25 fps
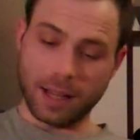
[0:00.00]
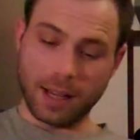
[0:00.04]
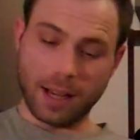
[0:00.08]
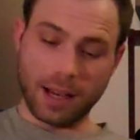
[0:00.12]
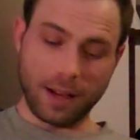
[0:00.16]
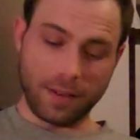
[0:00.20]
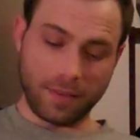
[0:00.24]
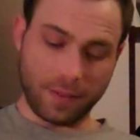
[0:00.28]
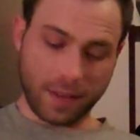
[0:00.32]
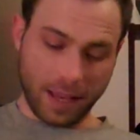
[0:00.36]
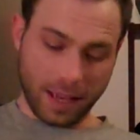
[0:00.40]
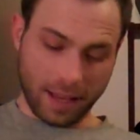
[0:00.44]

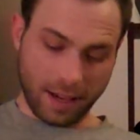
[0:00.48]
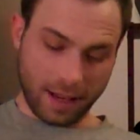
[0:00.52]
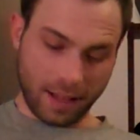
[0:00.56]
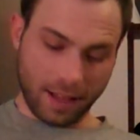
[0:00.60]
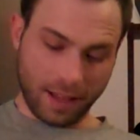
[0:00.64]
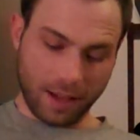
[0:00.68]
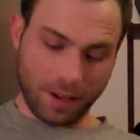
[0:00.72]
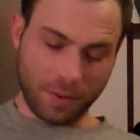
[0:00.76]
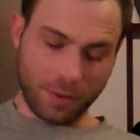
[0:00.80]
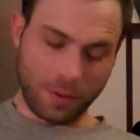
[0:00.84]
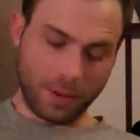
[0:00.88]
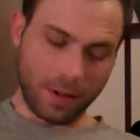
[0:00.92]
of getting
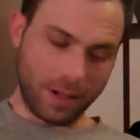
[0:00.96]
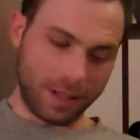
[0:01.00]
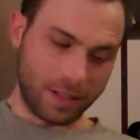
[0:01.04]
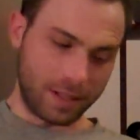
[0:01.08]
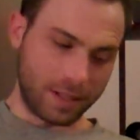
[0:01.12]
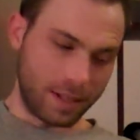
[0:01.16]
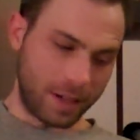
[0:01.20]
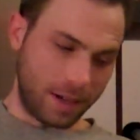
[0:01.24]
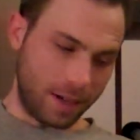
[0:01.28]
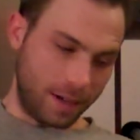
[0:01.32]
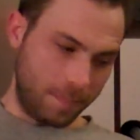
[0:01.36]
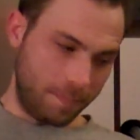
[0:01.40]
it
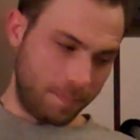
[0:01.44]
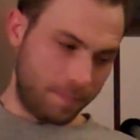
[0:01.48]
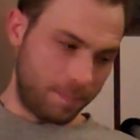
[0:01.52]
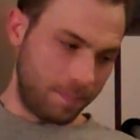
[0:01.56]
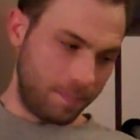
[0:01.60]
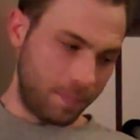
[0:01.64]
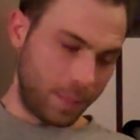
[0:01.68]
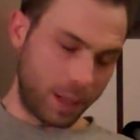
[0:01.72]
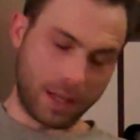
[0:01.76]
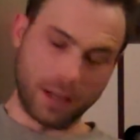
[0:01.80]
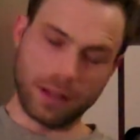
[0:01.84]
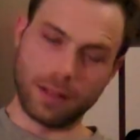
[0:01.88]
was
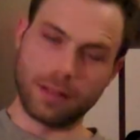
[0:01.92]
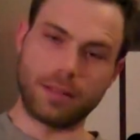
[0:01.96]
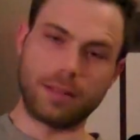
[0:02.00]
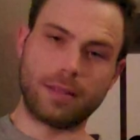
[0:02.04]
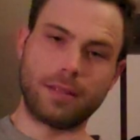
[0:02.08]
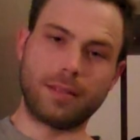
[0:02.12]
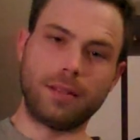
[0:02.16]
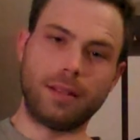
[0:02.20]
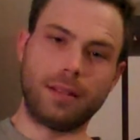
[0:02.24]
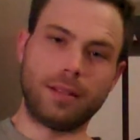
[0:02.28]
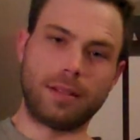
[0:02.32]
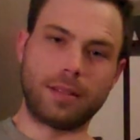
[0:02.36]

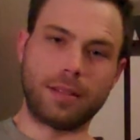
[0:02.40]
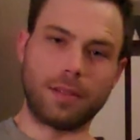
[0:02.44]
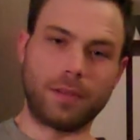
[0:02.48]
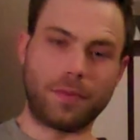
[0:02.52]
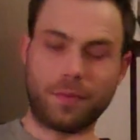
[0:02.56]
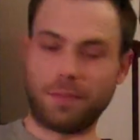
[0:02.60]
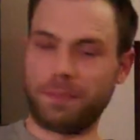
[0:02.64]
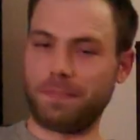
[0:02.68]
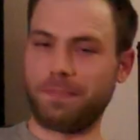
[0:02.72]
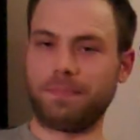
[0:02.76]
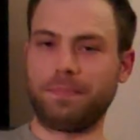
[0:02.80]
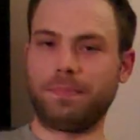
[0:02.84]
because it's a,
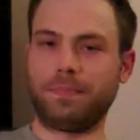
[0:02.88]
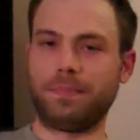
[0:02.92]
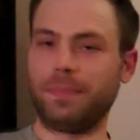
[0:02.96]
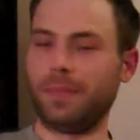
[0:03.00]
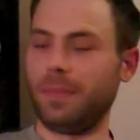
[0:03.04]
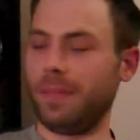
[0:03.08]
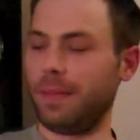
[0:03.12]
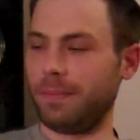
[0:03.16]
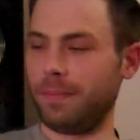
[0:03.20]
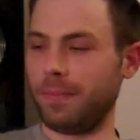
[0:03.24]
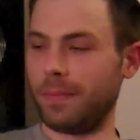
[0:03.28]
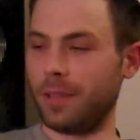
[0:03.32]

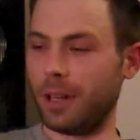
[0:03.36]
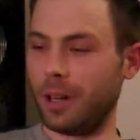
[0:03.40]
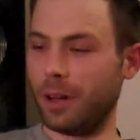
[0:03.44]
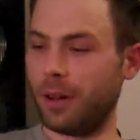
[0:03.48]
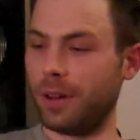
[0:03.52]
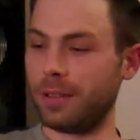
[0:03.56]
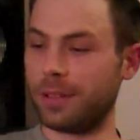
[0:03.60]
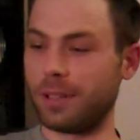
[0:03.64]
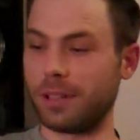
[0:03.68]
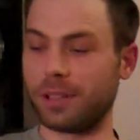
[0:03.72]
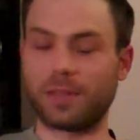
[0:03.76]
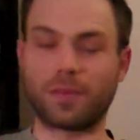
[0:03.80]
you know,
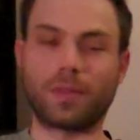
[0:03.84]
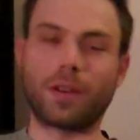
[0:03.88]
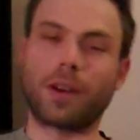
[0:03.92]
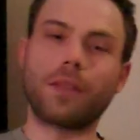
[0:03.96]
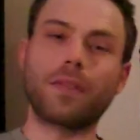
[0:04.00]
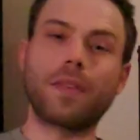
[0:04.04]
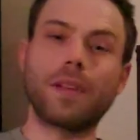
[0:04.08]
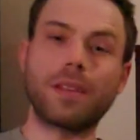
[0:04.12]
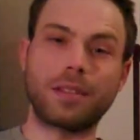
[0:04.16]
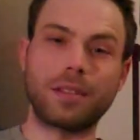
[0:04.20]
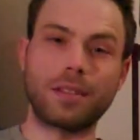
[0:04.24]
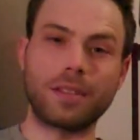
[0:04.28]
it says
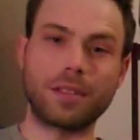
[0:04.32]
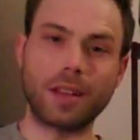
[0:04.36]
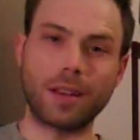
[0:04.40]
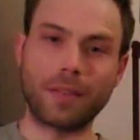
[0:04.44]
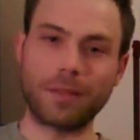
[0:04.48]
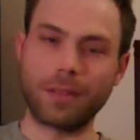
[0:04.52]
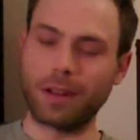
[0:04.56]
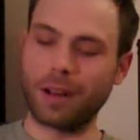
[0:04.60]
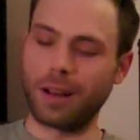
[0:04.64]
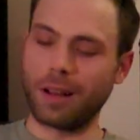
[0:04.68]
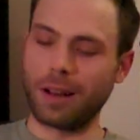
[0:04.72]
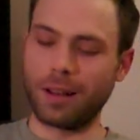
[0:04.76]
Final Fantasy
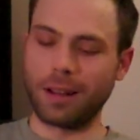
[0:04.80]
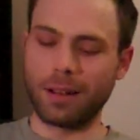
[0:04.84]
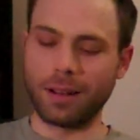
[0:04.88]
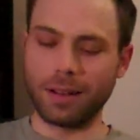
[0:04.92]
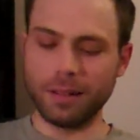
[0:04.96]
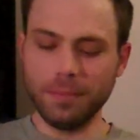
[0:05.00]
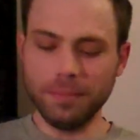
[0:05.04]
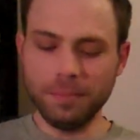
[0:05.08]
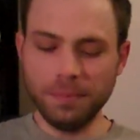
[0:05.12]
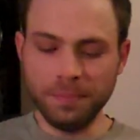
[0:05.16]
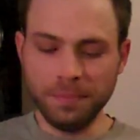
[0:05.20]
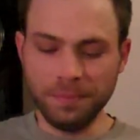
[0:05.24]
VII on it,
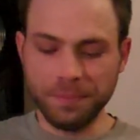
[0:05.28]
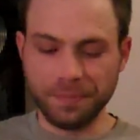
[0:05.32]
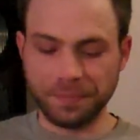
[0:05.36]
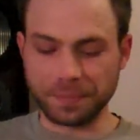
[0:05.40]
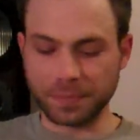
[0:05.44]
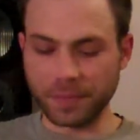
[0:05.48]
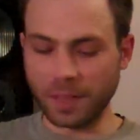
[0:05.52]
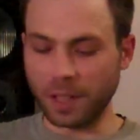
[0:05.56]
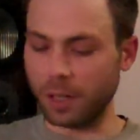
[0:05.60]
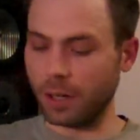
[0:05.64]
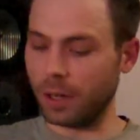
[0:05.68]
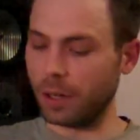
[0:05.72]

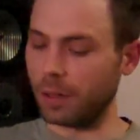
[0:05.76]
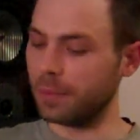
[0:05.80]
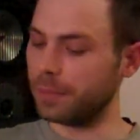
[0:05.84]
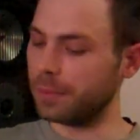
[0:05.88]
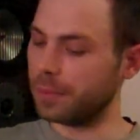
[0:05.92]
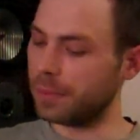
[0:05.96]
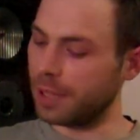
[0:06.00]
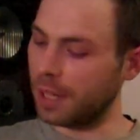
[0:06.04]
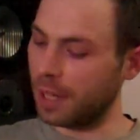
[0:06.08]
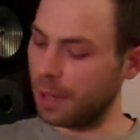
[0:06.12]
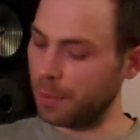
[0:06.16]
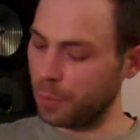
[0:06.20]
you know,
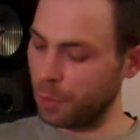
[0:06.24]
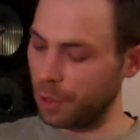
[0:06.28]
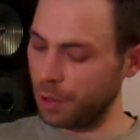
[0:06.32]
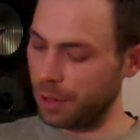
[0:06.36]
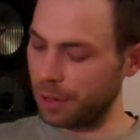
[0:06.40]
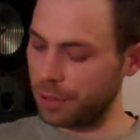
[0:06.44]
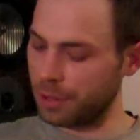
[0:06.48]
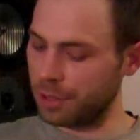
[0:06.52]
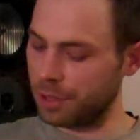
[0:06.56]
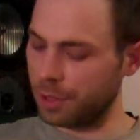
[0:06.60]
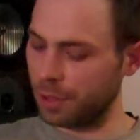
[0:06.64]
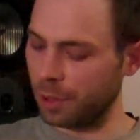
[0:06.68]
to get more
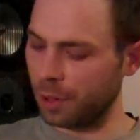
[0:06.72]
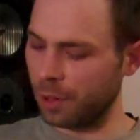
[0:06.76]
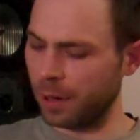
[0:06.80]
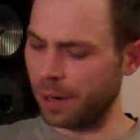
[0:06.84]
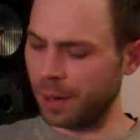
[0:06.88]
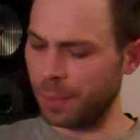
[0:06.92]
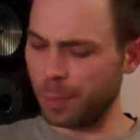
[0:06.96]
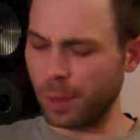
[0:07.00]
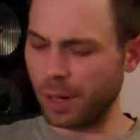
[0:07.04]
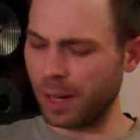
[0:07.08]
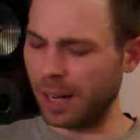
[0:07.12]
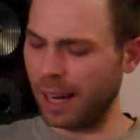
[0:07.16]
of the
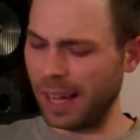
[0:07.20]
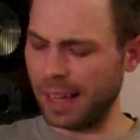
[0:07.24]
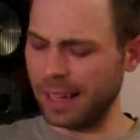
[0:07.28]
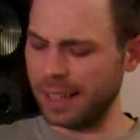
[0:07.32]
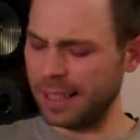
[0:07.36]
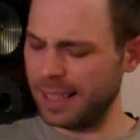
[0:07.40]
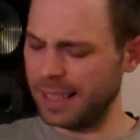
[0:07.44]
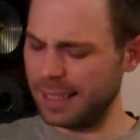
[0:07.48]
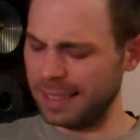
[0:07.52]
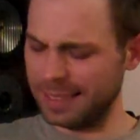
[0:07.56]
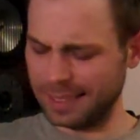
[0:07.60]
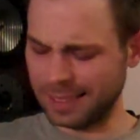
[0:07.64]
story. But
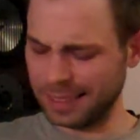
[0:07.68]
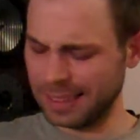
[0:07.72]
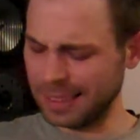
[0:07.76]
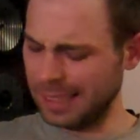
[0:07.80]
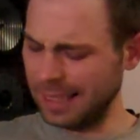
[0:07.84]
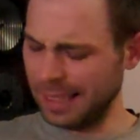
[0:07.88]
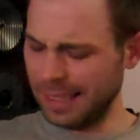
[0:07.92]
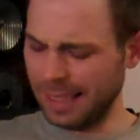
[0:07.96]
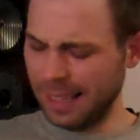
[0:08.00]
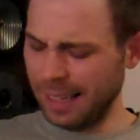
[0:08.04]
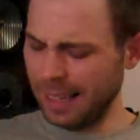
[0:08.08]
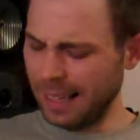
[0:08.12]
I
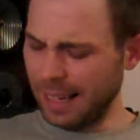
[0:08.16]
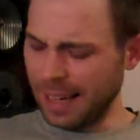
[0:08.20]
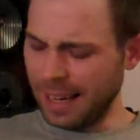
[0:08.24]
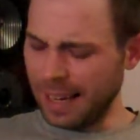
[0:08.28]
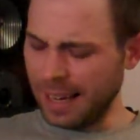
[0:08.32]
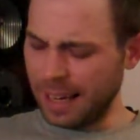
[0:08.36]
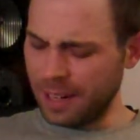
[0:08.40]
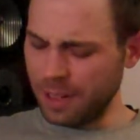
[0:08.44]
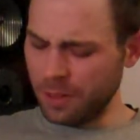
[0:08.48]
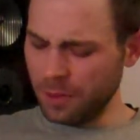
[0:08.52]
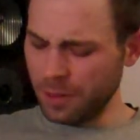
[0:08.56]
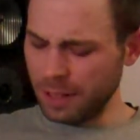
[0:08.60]

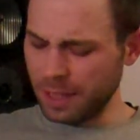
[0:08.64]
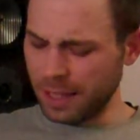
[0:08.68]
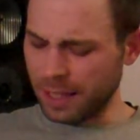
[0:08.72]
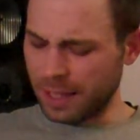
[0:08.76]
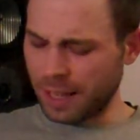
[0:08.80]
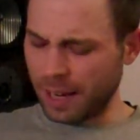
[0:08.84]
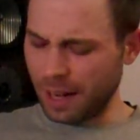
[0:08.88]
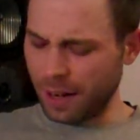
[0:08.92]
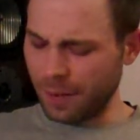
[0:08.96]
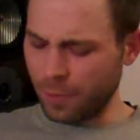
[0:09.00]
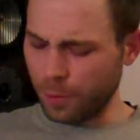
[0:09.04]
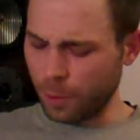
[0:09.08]
didn't really
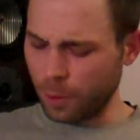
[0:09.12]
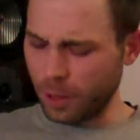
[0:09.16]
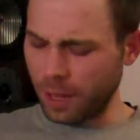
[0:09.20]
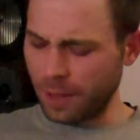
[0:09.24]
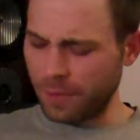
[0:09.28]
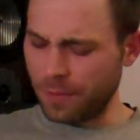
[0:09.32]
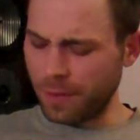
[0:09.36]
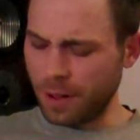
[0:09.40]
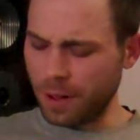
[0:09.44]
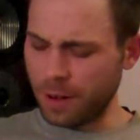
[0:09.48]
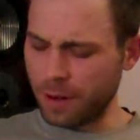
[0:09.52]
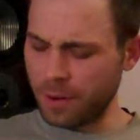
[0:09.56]
care for it.
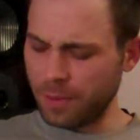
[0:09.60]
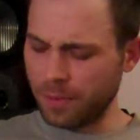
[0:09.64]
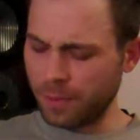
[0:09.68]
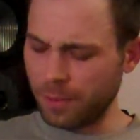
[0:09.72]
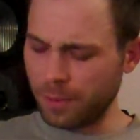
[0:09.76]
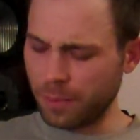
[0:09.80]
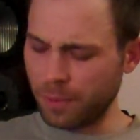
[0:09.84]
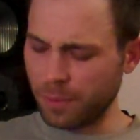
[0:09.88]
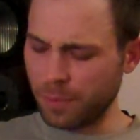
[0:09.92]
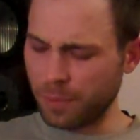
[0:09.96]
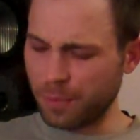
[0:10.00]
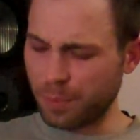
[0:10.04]
I found it
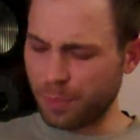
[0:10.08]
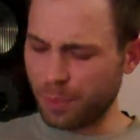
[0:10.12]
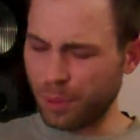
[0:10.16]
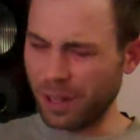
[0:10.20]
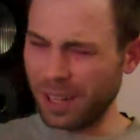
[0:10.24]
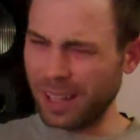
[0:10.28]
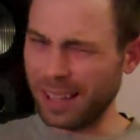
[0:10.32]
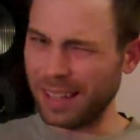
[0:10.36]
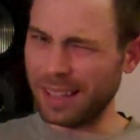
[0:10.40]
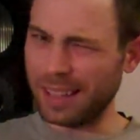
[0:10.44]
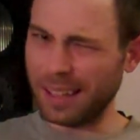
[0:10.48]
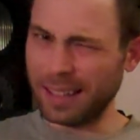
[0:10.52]

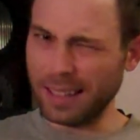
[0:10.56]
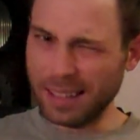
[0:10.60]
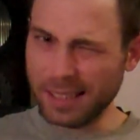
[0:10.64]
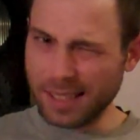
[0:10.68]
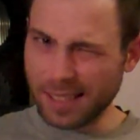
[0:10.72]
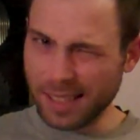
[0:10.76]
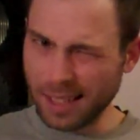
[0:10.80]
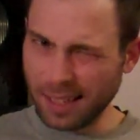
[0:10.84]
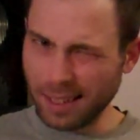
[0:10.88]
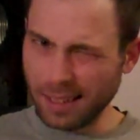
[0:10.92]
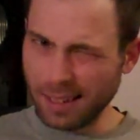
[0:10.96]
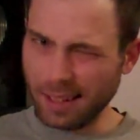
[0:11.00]
pretty
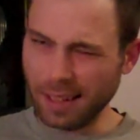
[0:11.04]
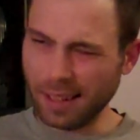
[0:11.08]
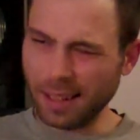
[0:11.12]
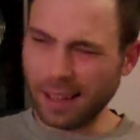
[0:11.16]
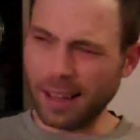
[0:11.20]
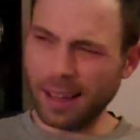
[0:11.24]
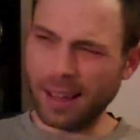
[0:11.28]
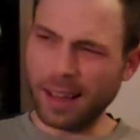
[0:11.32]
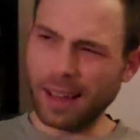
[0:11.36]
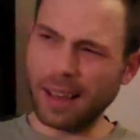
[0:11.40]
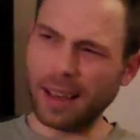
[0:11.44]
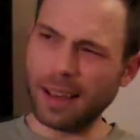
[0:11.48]
easy
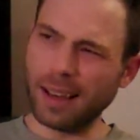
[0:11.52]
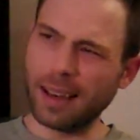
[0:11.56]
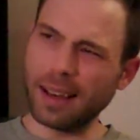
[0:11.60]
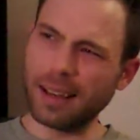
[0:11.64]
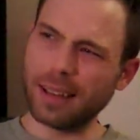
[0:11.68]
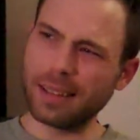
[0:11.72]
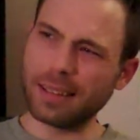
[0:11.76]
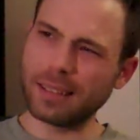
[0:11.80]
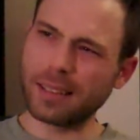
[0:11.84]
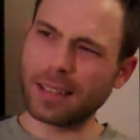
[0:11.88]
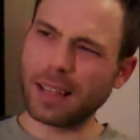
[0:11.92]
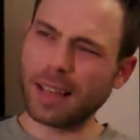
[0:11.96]

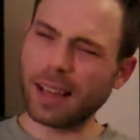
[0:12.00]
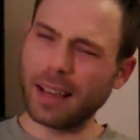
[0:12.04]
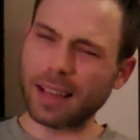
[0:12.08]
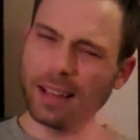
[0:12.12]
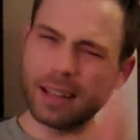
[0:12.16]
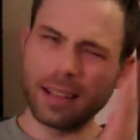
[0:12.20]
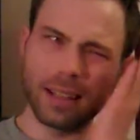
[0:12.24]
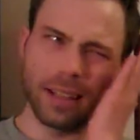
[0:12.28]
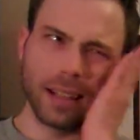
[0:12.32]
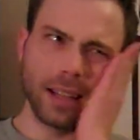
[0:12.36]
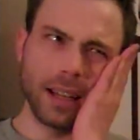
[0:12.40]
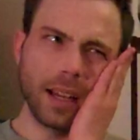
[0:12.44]
and
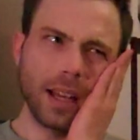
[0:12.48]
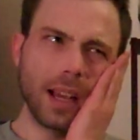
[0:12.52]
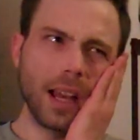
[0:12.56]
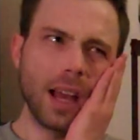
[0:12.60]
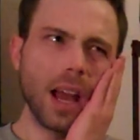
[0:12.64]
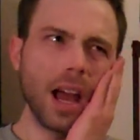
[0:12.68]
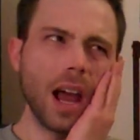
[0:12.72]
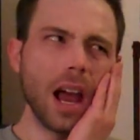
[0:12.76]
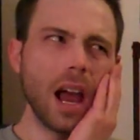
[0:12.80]
kind of,